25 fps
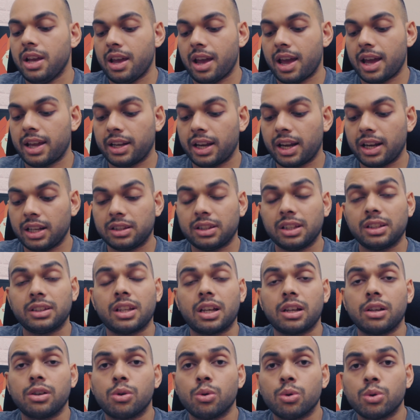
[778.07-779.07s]
and anything
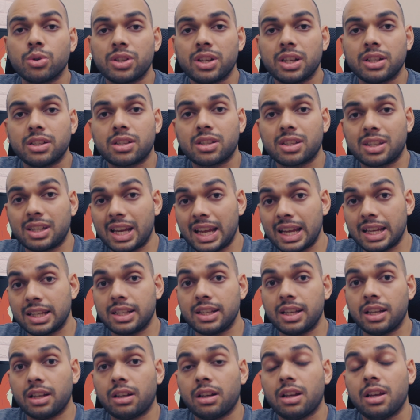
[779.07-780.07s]
that goes in
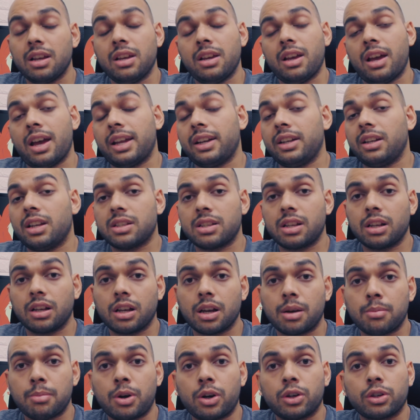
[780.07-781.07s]
stays in and doesn't
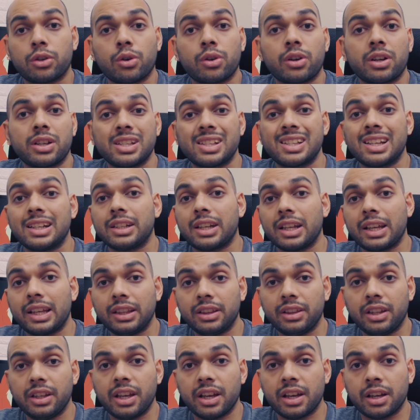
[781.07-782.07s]
come out or isn't
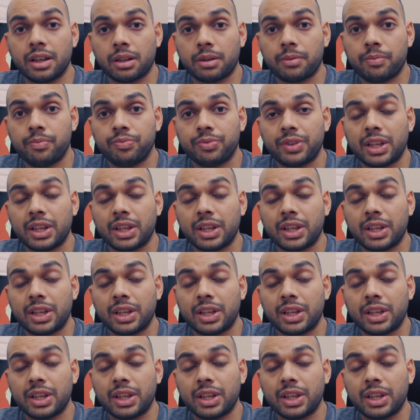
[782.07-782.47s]
in the air.